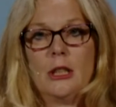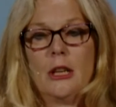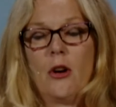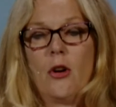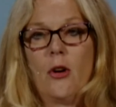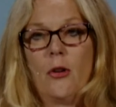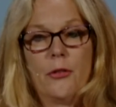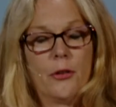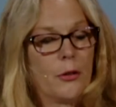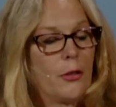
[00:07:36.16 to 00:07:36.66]

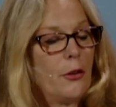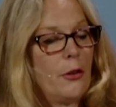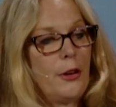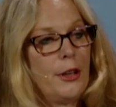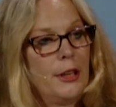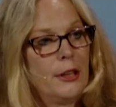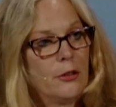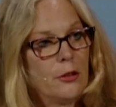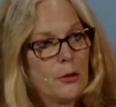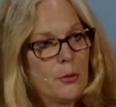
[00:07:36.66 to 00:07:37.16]
Over 30
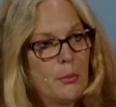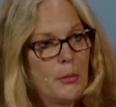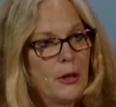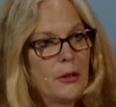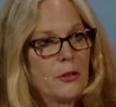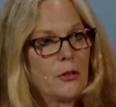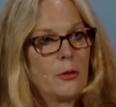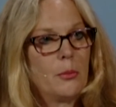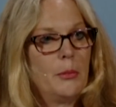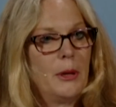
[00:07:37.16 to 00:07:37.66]
years,
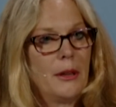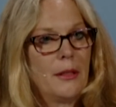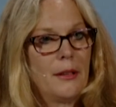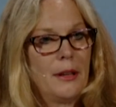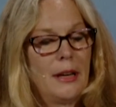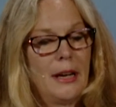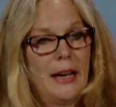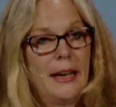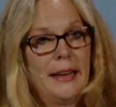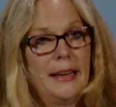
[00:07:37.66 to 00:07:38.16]
Mark Smith and
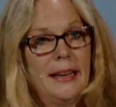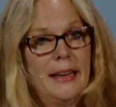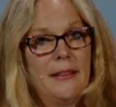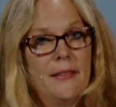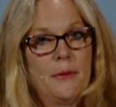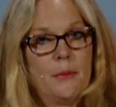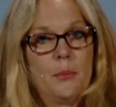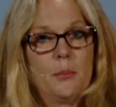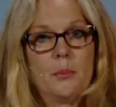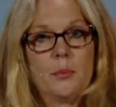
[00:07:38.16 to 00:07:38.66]
I have
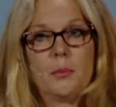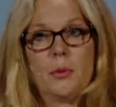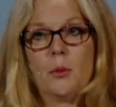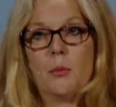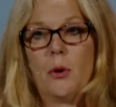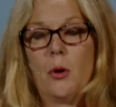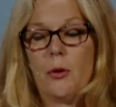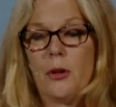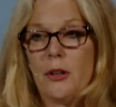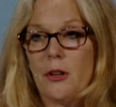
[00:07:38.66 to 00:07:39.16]

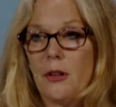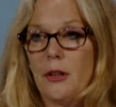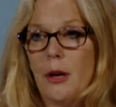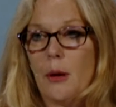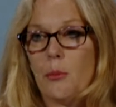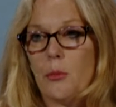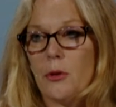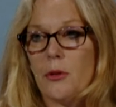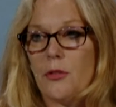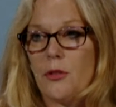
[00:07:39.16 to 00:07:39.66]
promoted a
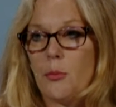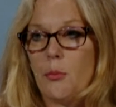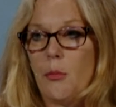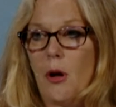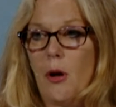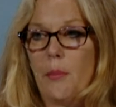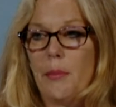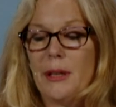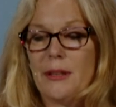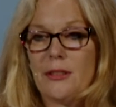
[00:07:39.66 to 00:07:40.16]
number of small
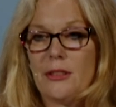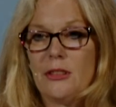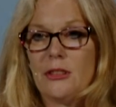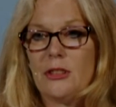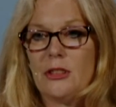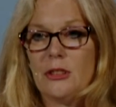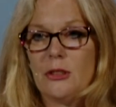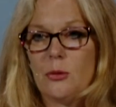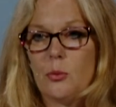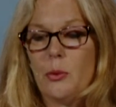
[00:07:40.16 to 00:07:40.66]
businesses.